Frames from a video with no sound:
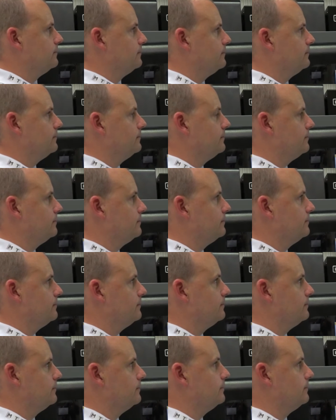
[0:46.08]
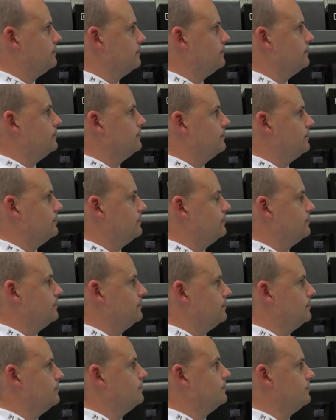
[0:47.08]

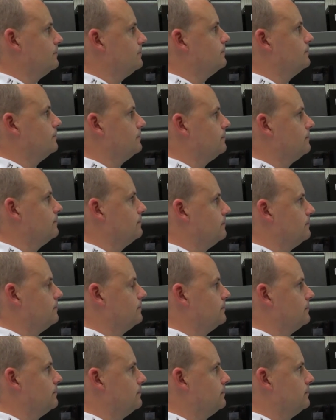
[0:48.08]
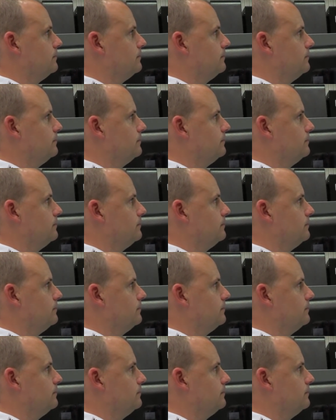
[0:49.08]
(silent)